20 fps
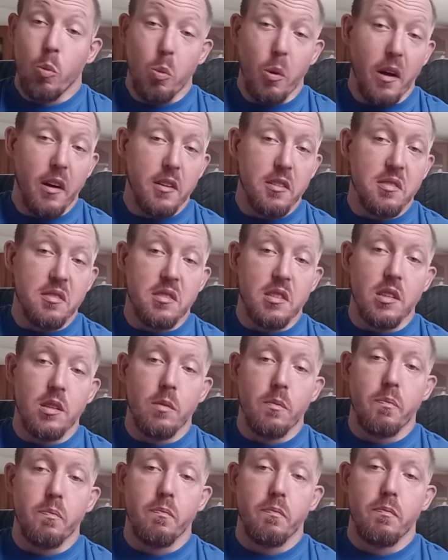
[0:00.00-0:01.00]
whether sit
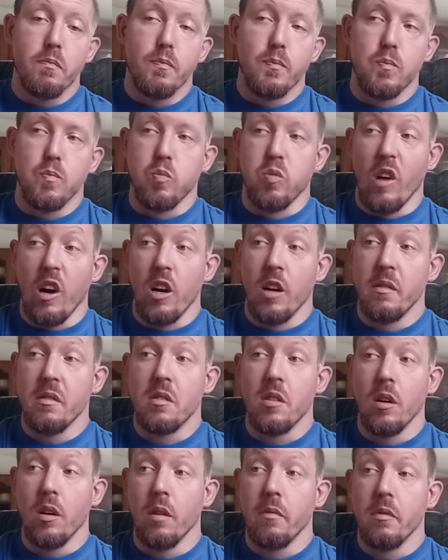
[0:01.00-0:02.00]
in front of
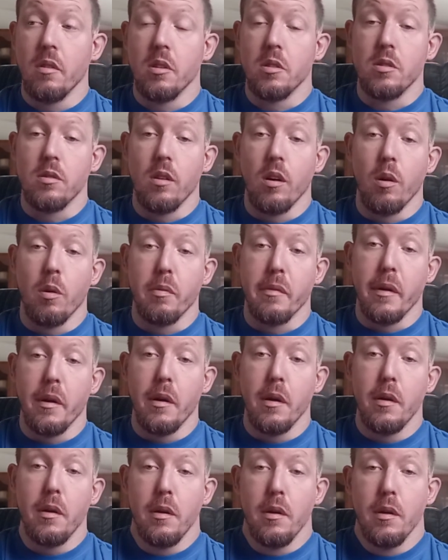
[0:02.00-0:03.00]
the television all
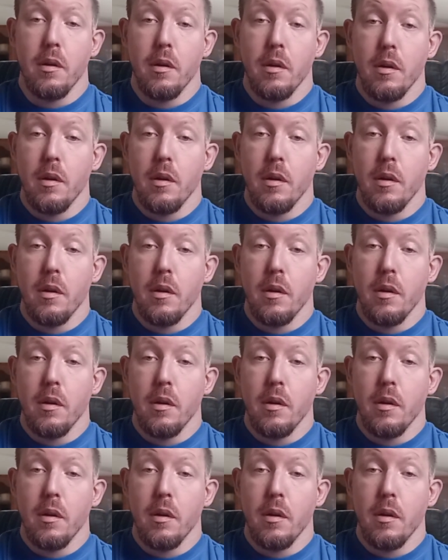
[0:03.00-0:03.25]
day,